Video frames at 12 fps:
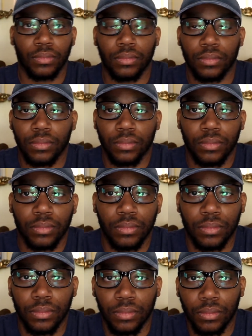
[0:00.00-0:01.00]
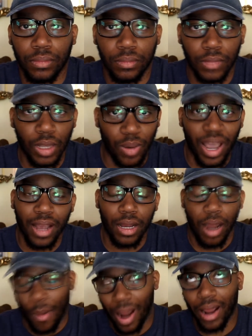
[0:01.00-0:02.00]
I'm in the mirror. I'm going over my lines.
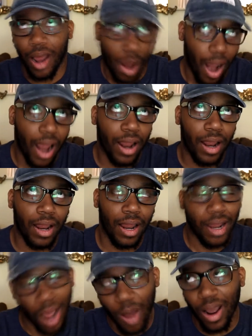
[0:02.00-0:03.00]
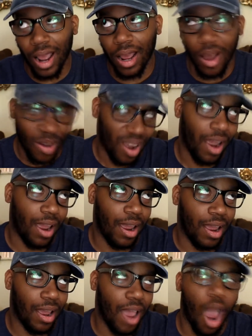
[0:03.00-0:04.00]
I'm like, okay, all right, okay, all
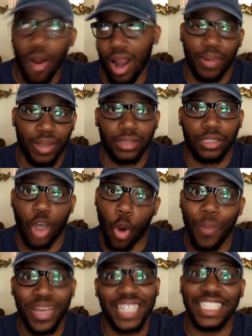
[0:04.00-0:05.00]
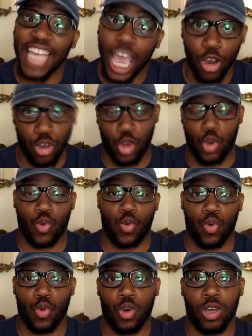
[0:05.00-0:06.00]
right, okay. My mom told me to tell
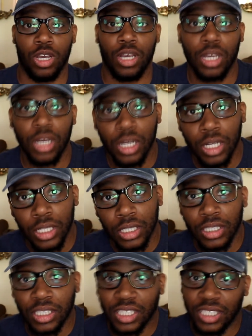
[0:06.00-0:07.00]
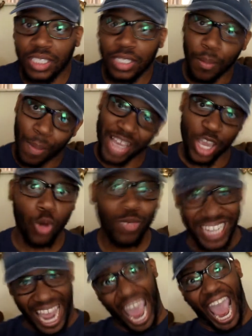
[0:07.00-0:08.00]
you to mind your
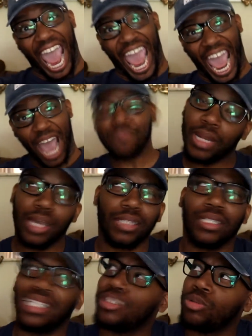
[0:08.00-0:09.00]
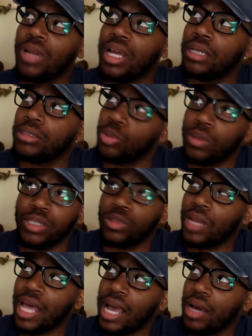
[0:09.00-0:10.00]
damn. Nah, it's too loud. That's way
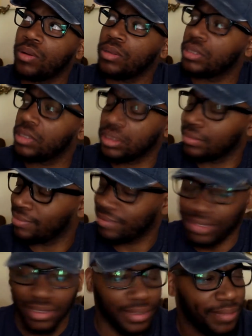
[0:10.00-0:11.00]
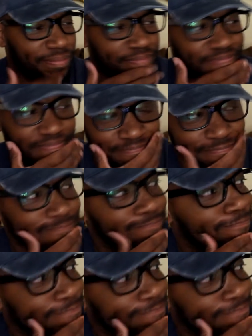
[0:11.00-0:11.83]
too loud. That's not believable.